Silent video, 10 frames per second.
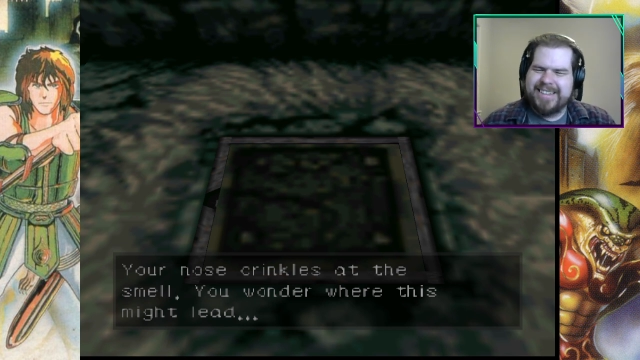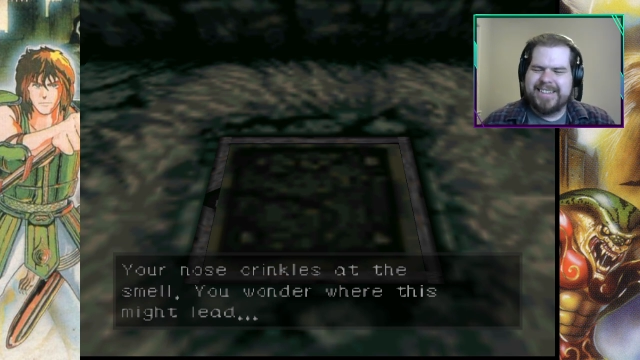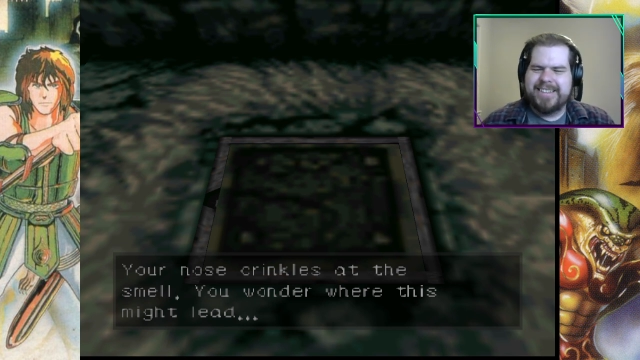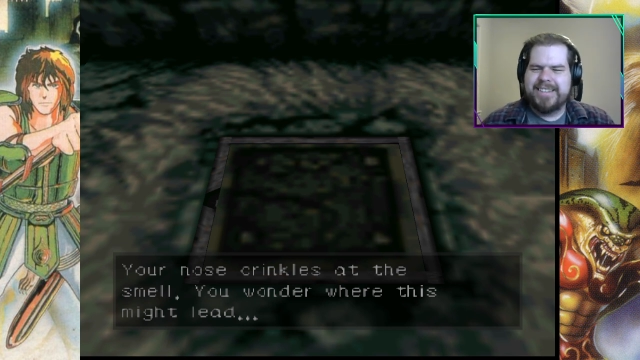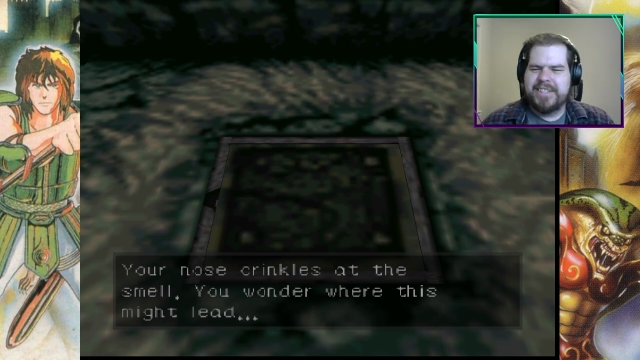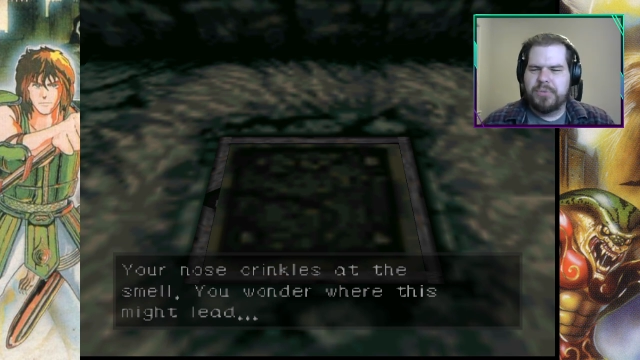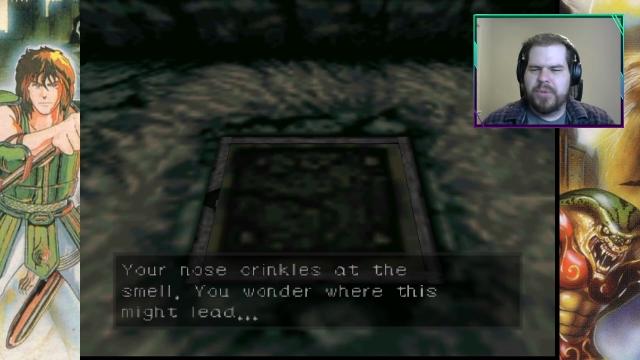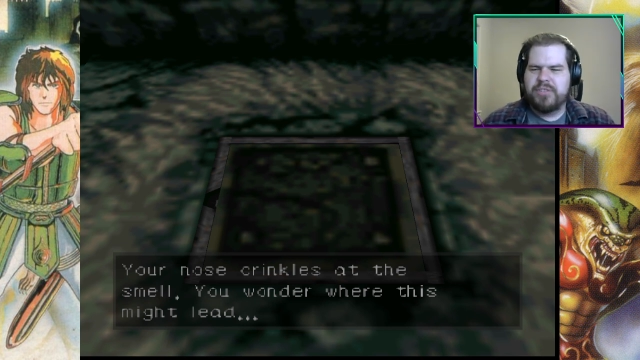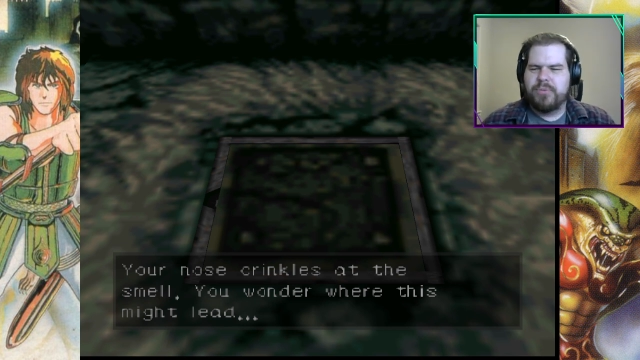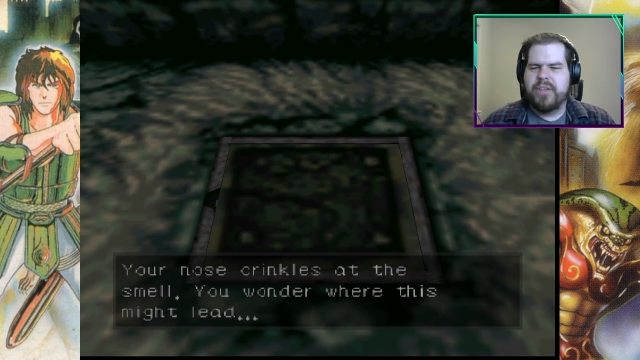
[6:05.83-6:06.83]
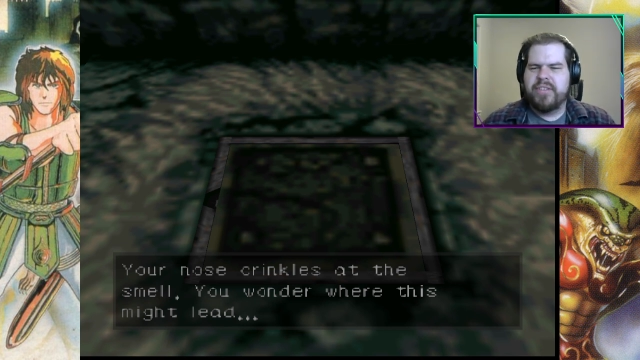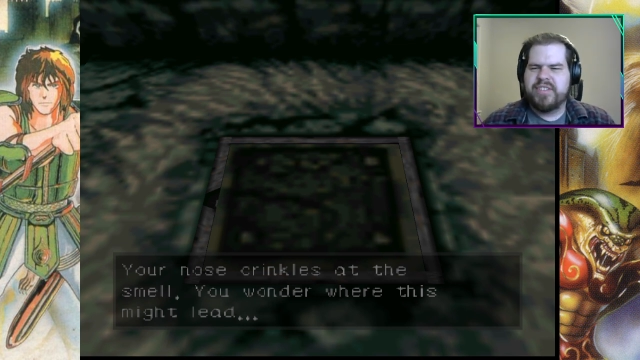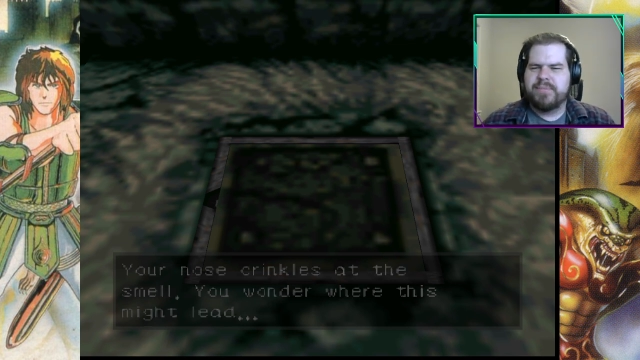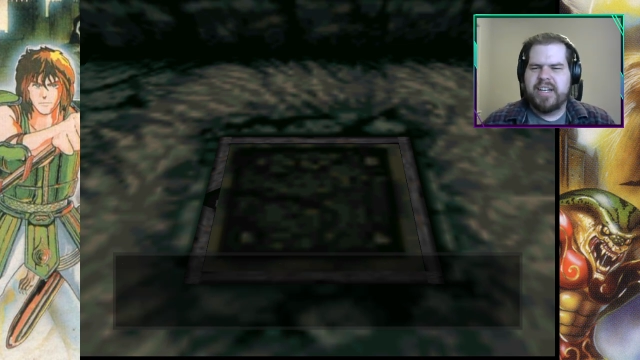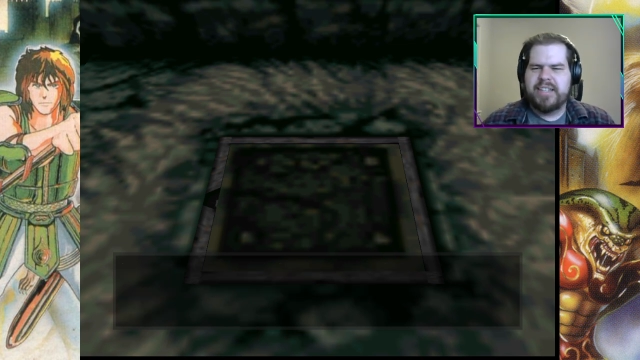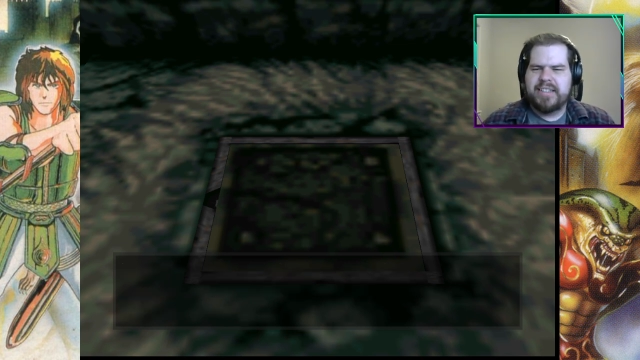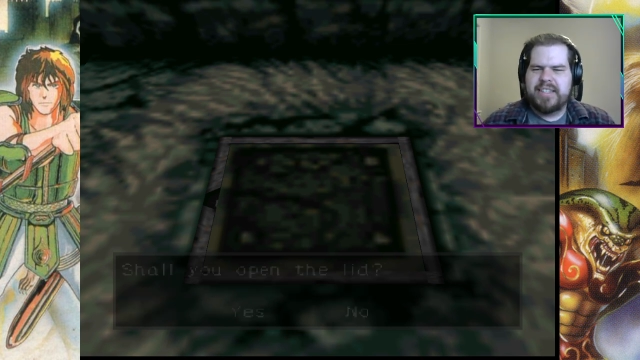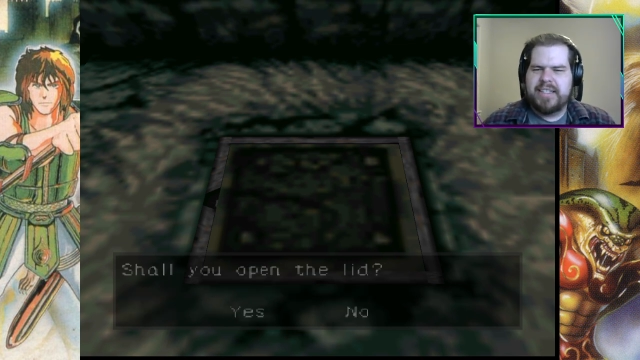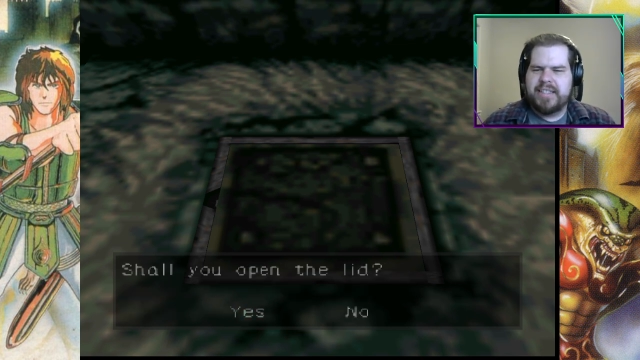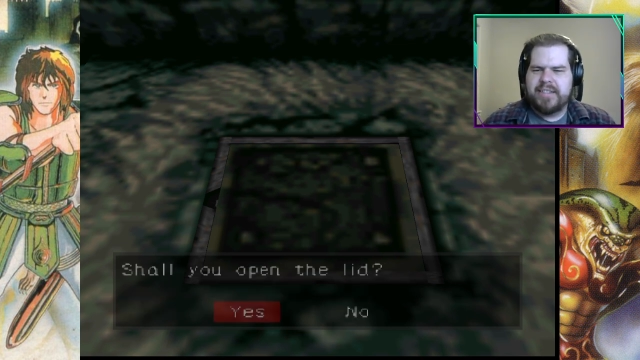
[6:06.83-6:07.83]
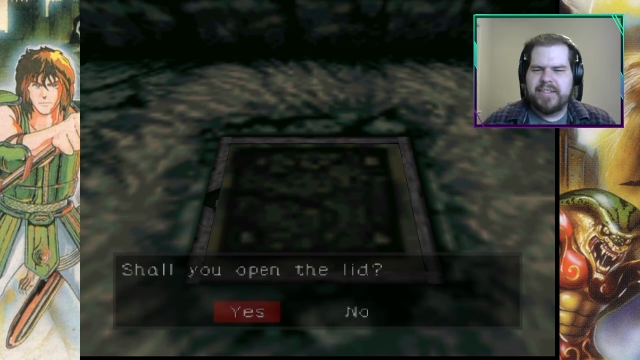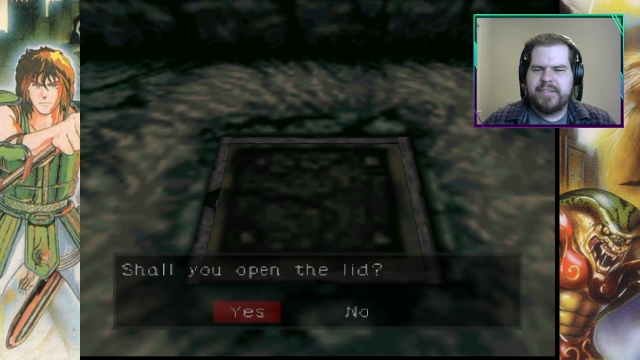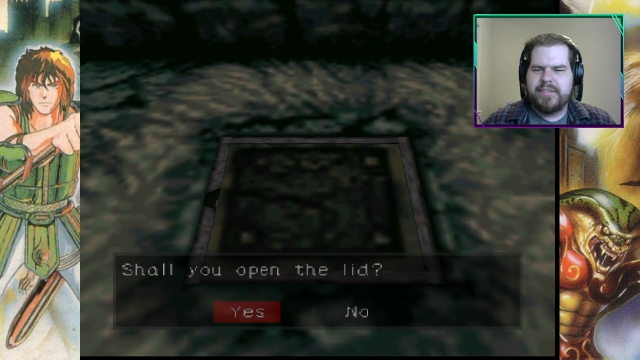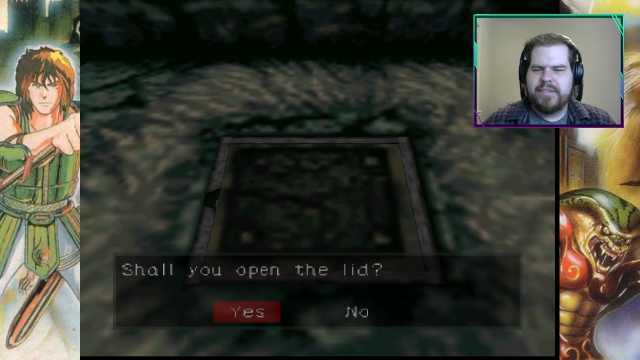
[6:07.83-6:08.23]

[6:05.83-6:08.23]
You wonder where this might lead.